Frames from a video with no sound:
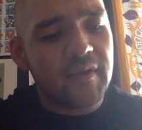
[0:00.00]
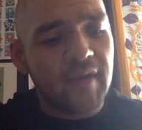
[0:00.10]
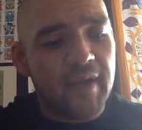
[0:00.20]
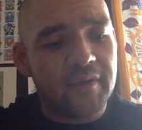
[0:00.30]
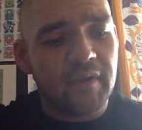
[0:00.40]
is
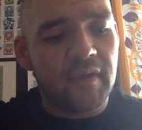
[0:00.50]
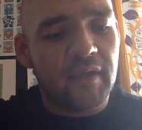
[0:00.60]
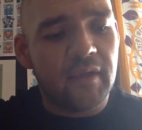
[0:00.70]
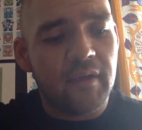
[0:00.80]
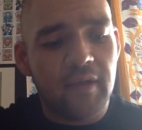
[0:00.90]
I
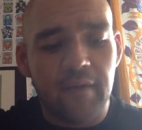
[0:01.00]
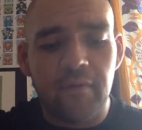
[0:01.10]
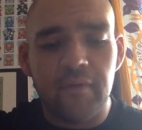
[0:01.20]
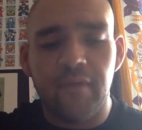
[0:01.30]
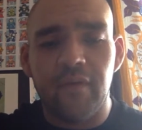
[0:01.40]

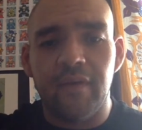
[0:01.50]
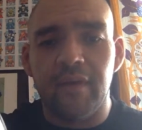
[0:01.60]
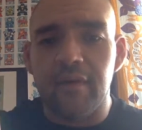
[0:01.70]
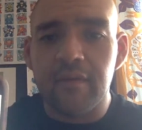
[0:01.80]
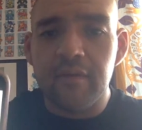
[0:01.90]
wrote
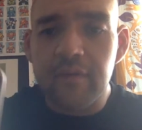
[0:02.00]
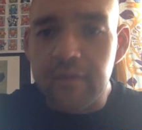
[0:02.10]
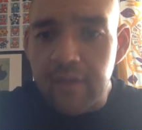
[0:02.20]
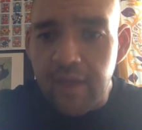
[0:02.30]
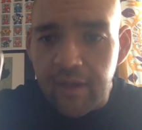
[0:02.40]
everything
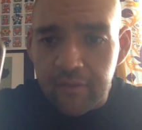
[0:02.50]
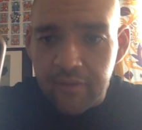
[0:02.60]
down.